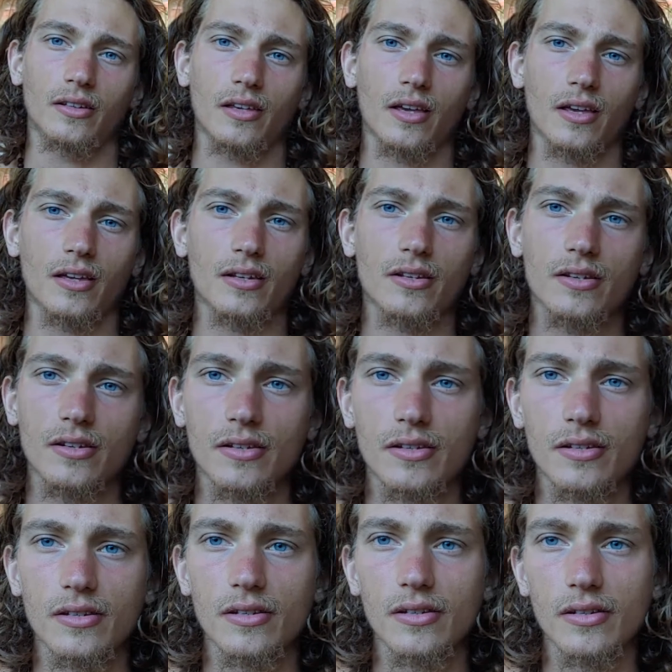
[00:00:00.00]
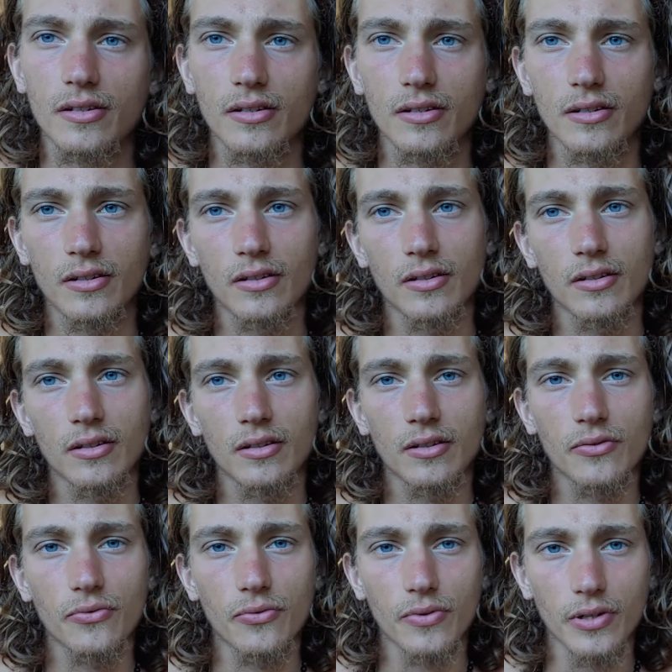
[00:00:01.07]
can't just
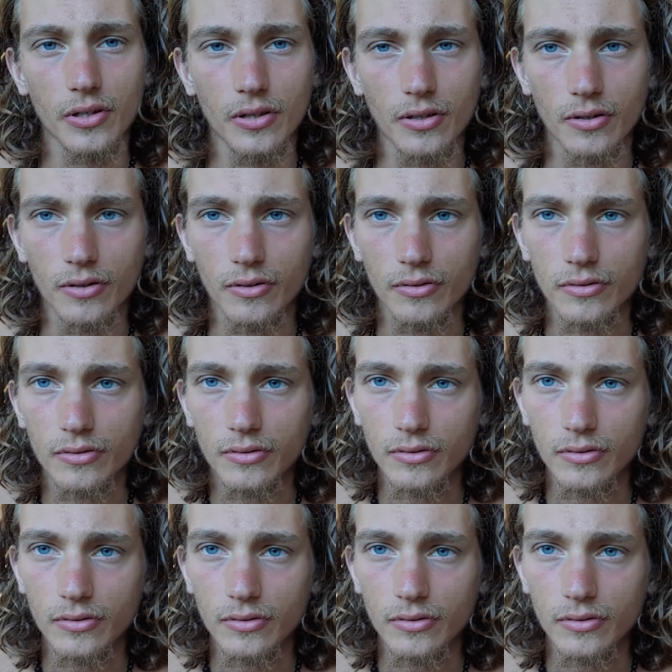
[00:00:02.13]
freeload.